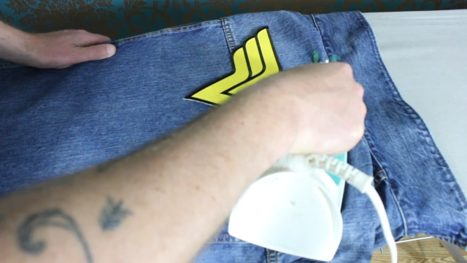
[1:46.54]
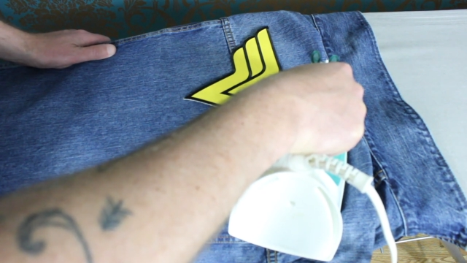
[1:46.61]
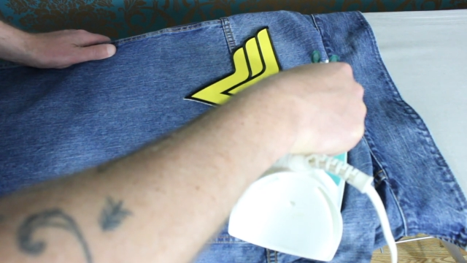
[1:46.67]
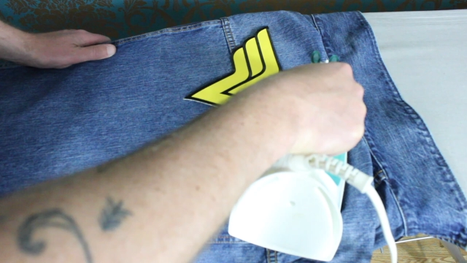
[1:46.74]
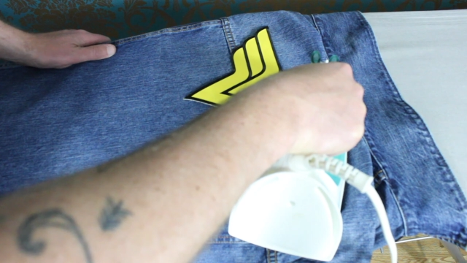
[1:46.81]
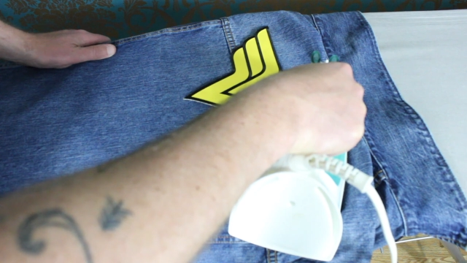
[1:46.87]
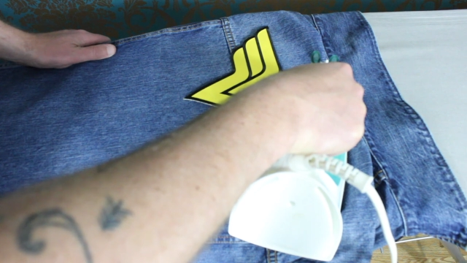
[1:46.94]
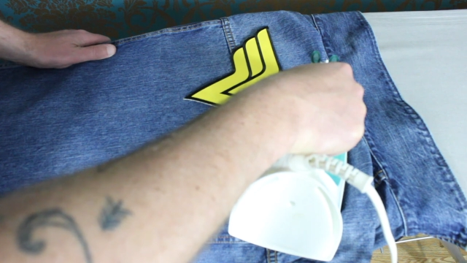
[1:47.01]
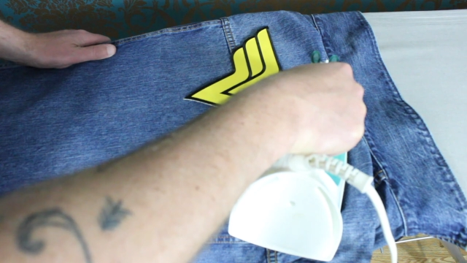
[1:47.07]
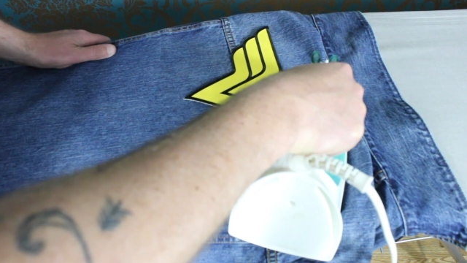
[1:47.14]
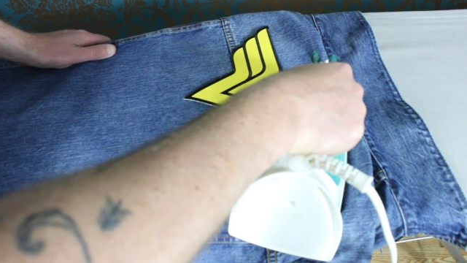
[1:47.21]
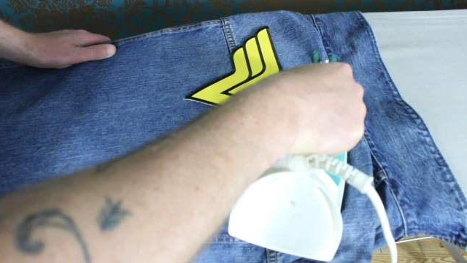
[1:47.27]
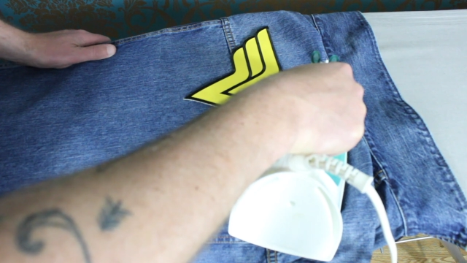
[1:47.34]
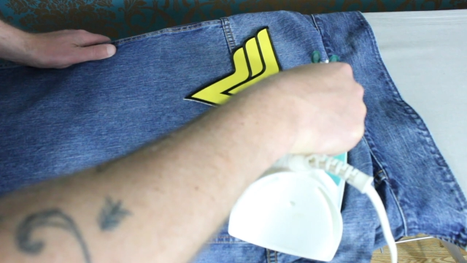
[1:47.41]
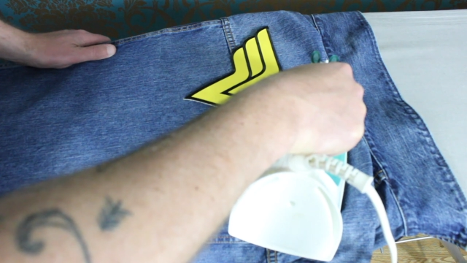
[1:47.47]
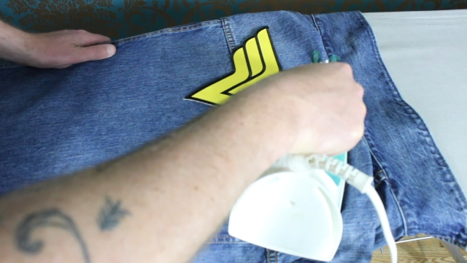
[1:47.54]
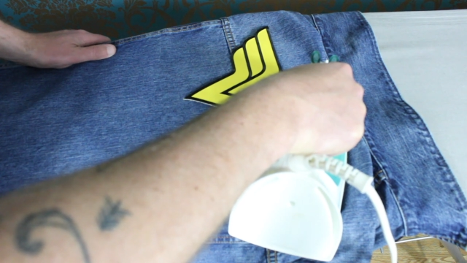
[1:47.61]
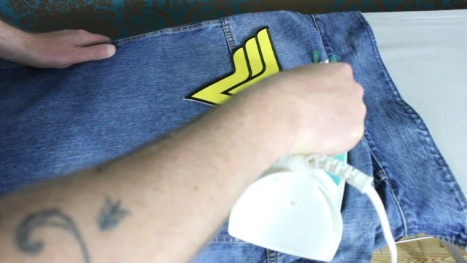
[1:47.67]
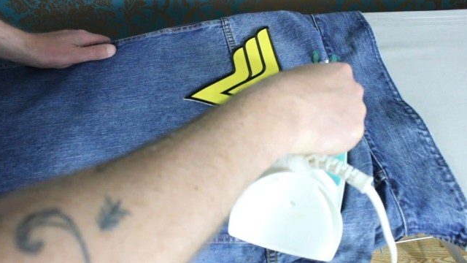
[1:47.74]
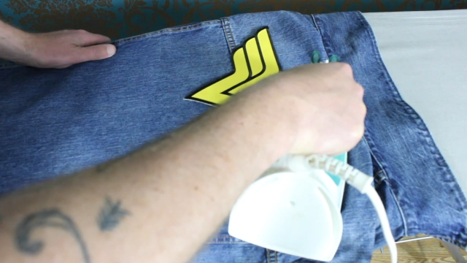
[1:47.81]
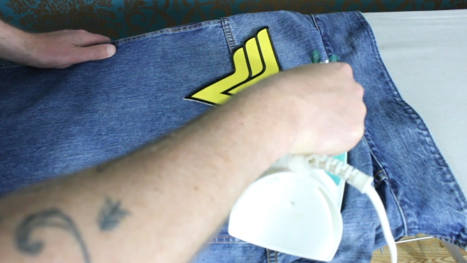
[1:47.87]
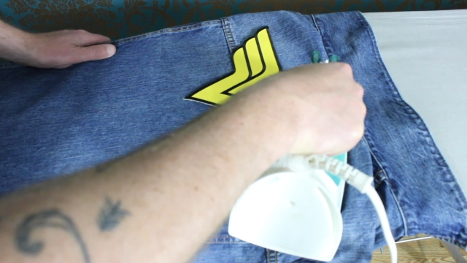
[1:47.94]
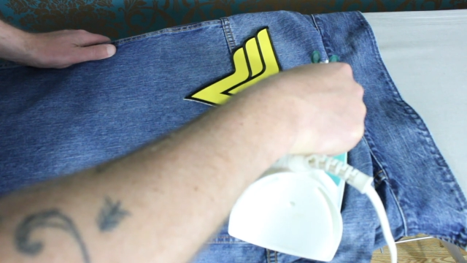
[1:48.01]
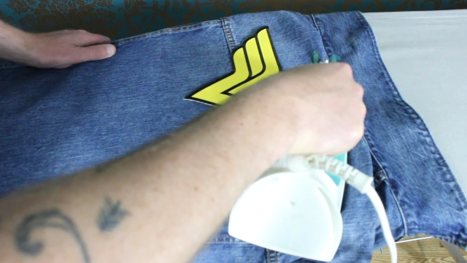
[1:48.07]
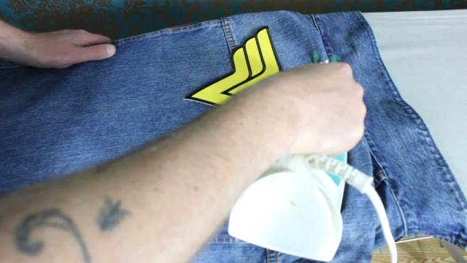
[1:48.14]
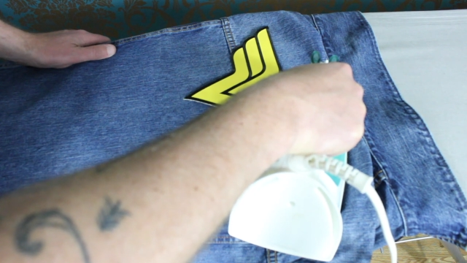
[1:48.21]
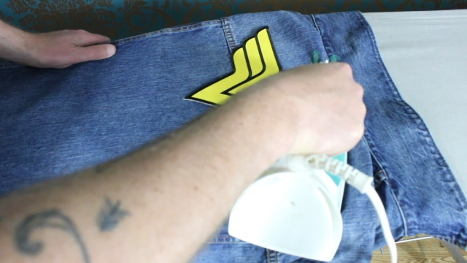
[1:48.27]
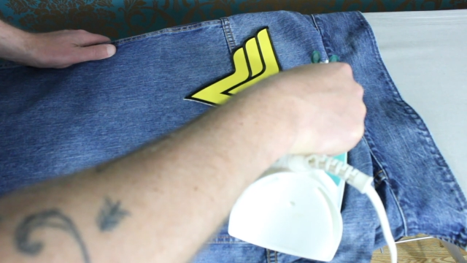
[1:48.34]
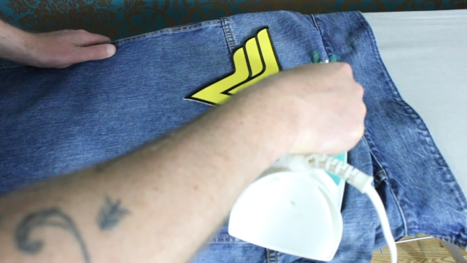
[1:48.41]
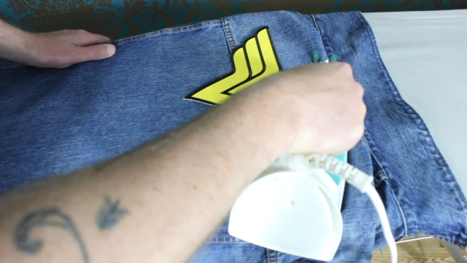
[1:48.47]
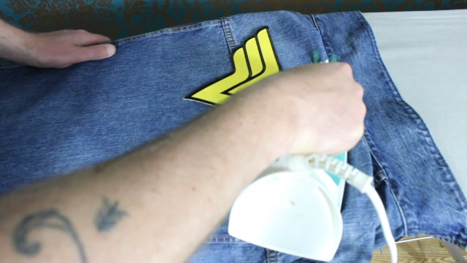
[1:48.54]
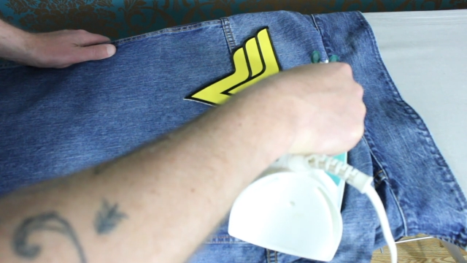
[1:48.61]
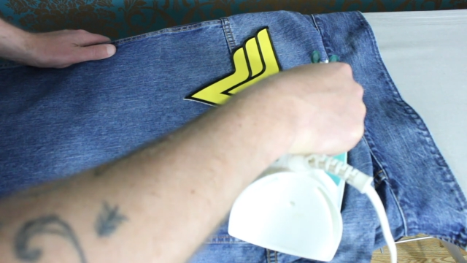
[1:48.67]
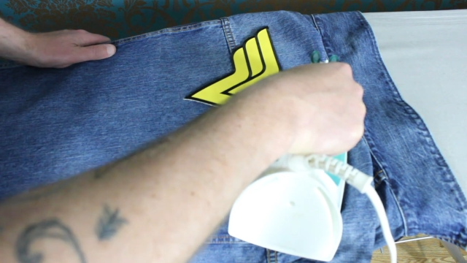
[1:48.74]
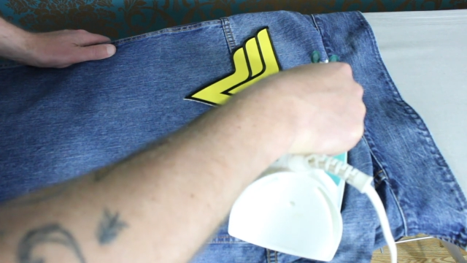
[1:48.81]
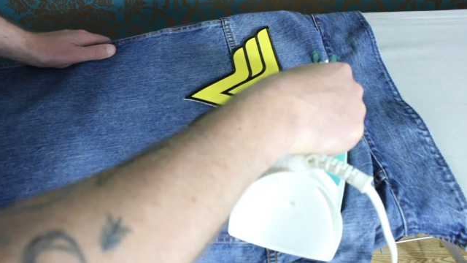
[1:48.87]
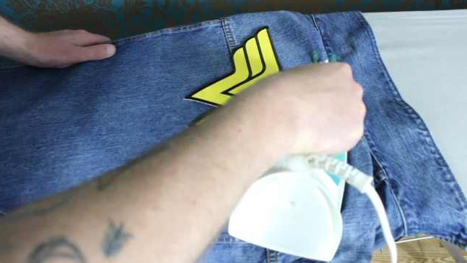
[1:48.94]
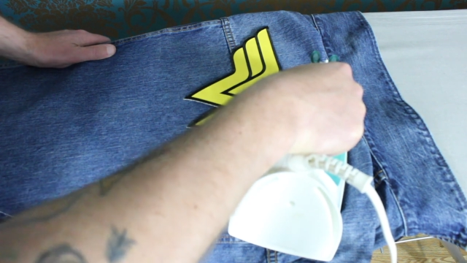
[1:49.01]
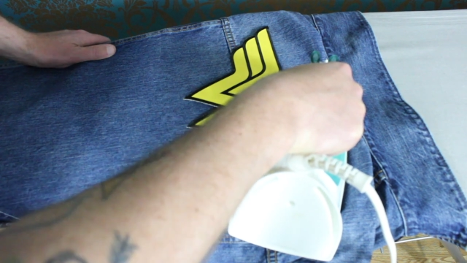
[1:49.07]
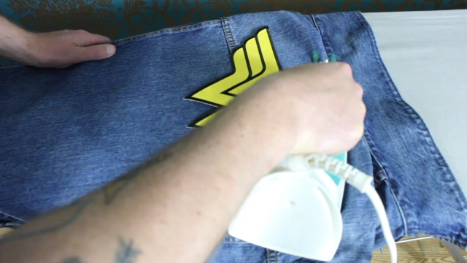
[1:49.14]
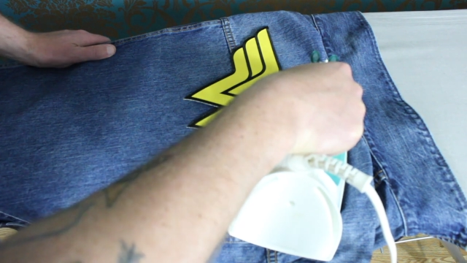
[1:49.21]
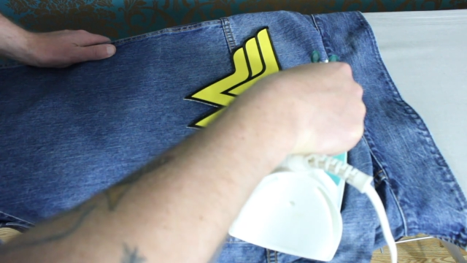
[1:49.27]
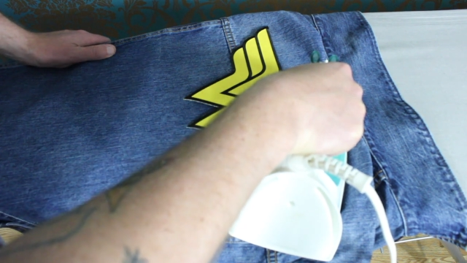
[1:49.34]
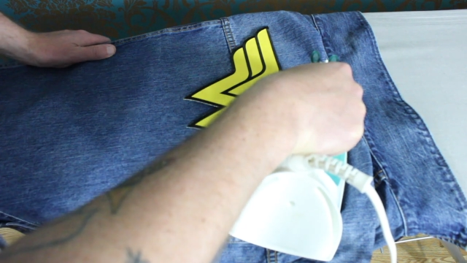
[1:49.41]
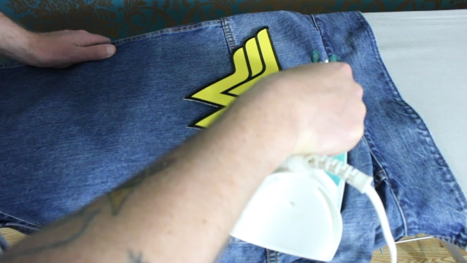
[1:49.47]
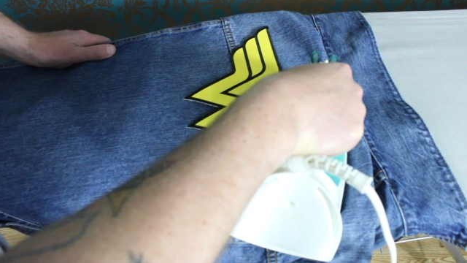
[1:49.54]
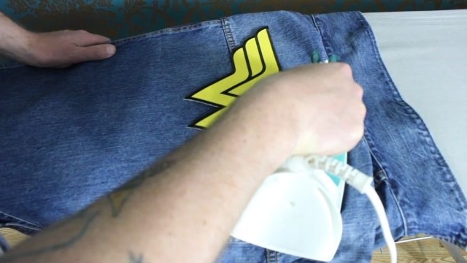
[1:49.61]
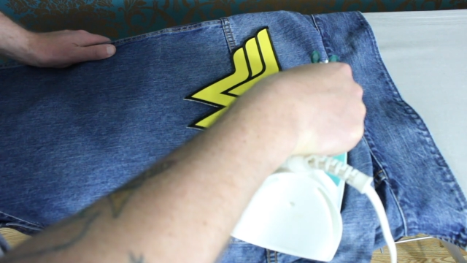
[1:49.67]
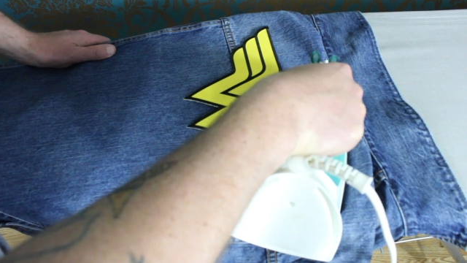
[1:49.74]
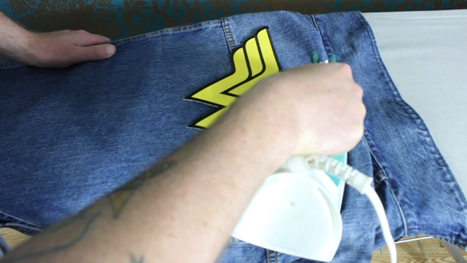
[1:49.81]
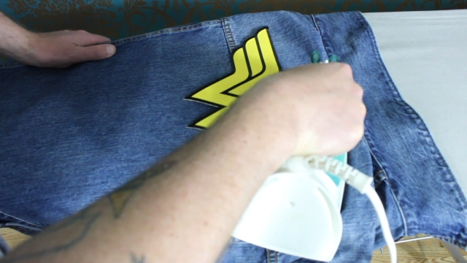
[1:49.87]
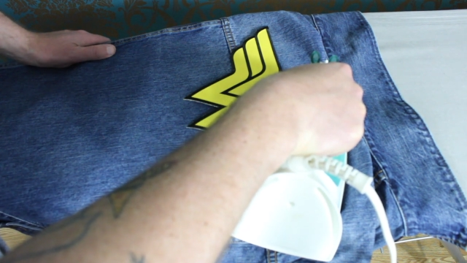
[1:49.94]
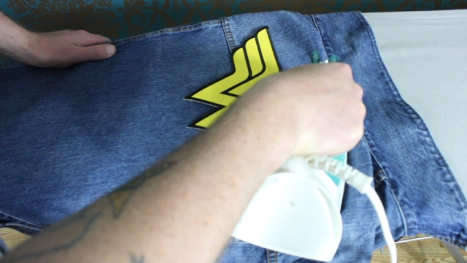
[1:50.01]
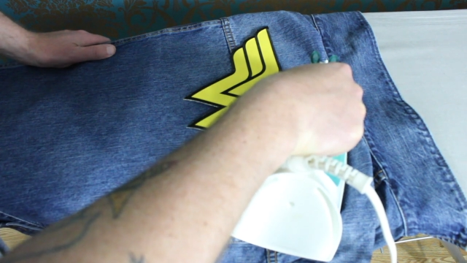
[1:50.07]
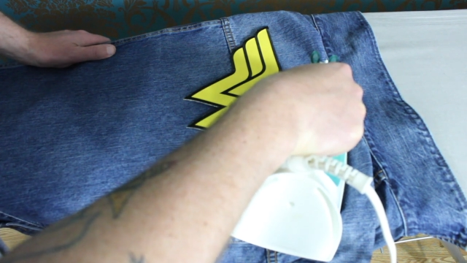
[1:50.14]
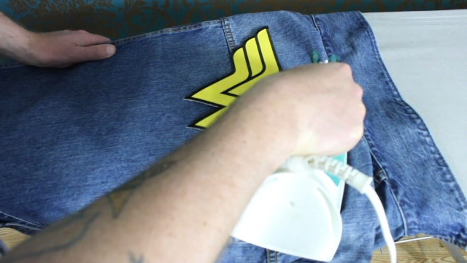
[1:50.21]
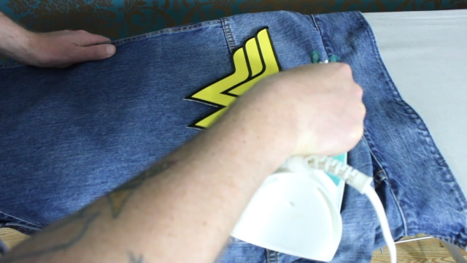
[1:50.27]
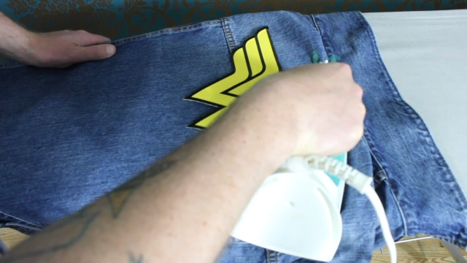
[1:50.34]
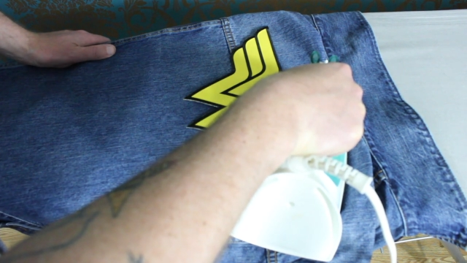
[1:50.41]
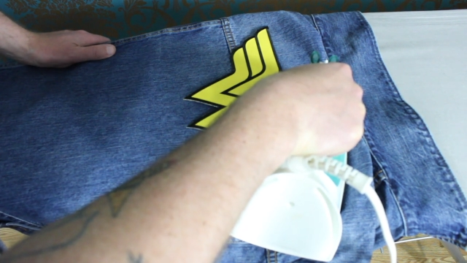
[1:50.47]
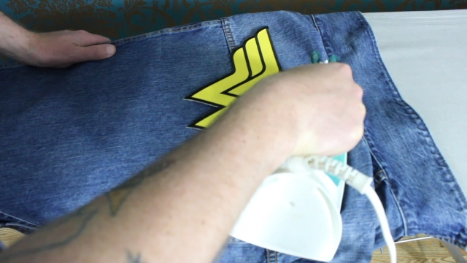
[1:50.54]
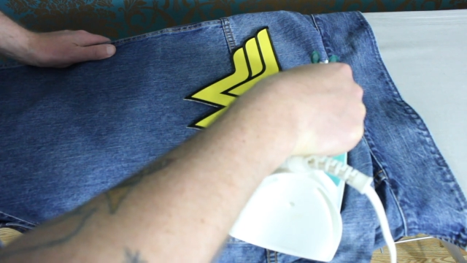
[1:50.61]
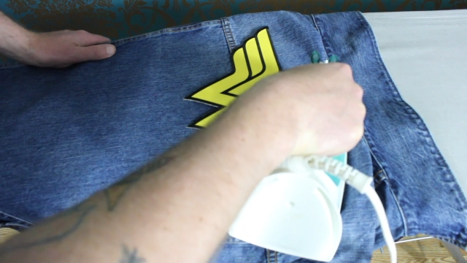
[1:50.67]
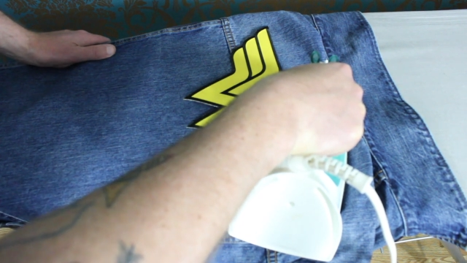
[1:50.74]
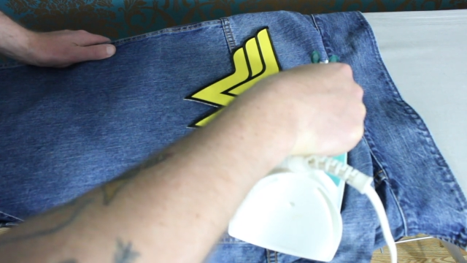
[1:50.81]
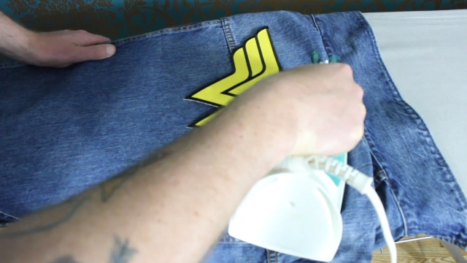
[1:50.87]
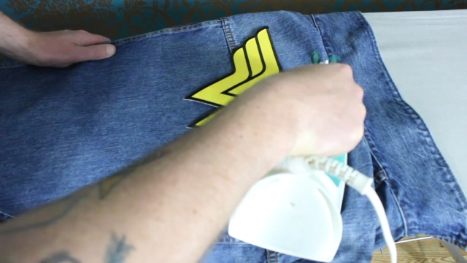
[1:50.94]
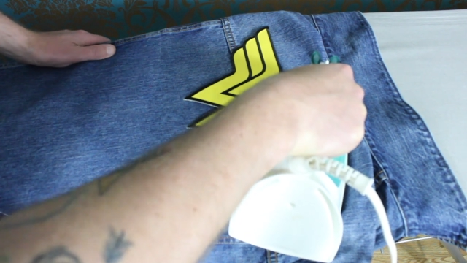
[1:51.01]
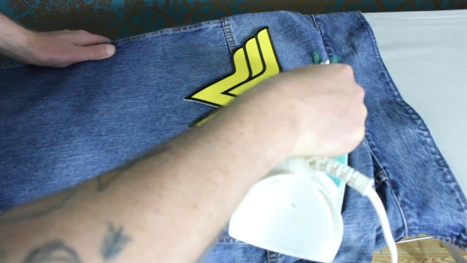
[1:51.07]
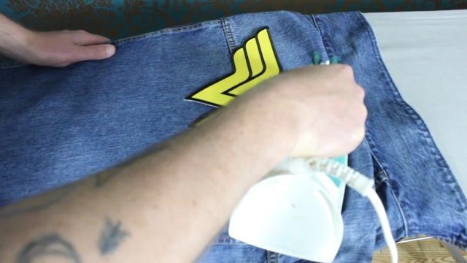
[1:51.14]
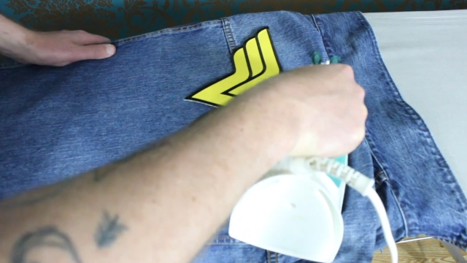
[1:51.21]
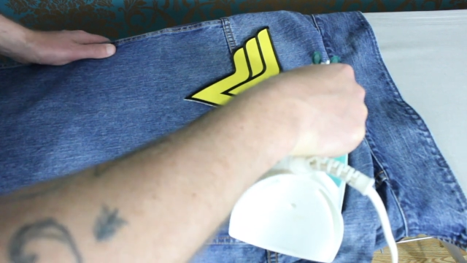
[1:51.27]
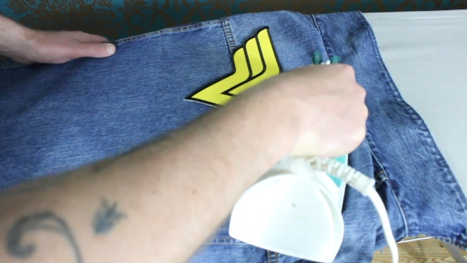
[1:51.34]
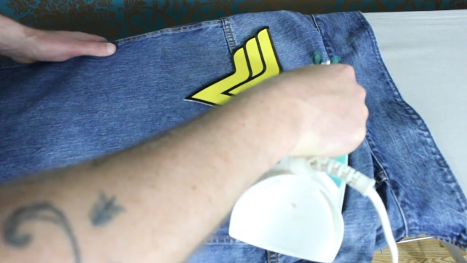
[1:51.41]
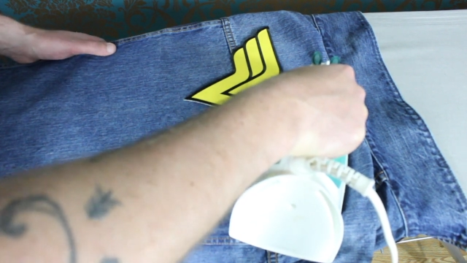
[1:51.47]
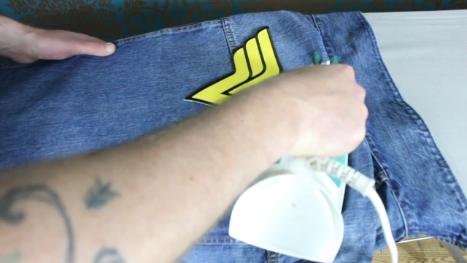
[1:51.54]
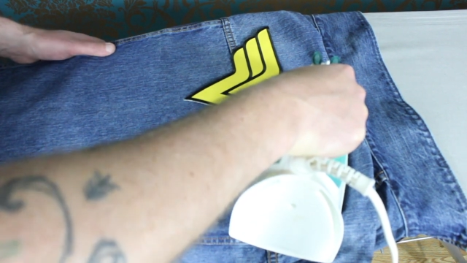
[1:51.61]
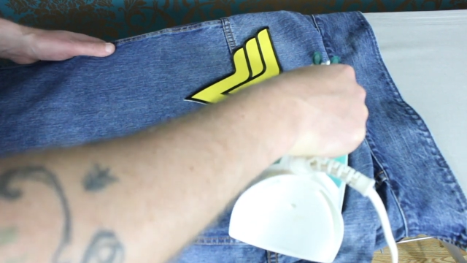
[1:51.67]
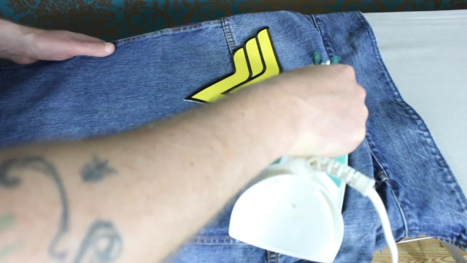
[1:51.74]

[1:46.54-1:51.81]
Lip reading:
[unreadable: no face in view]